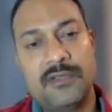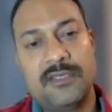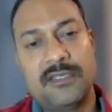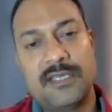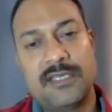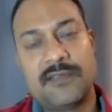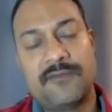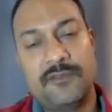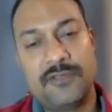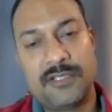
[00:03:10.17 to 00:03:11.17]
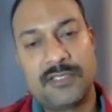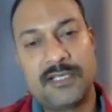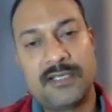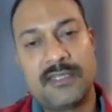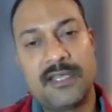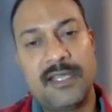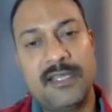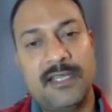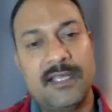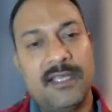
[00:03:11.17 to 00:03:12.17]
this as a future state
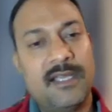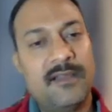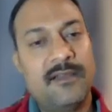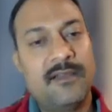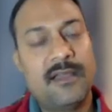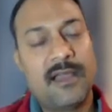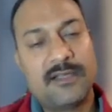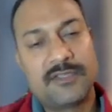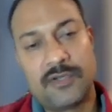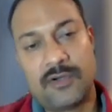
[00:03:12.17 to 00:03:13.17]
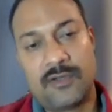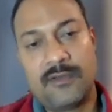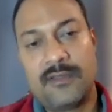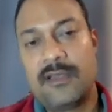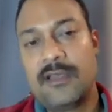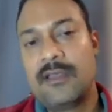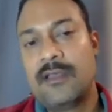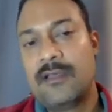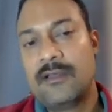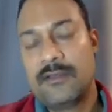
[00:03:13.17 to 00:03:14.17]
three, and so on.
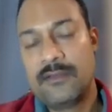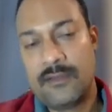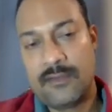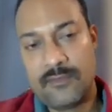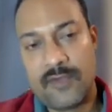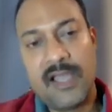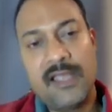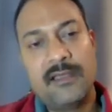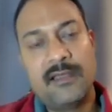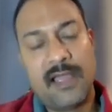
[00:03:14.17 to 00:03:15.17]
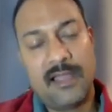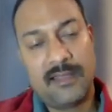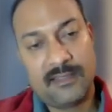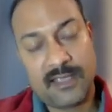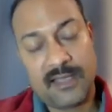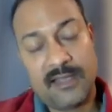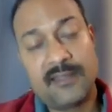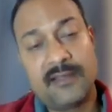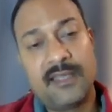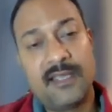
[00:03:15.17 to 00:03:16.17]
Why? And
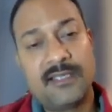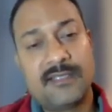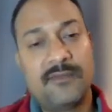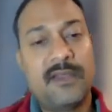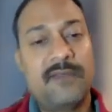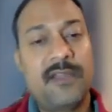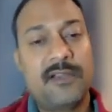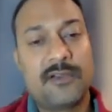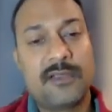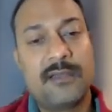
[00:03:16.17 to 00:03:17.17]
another thing is when we are talking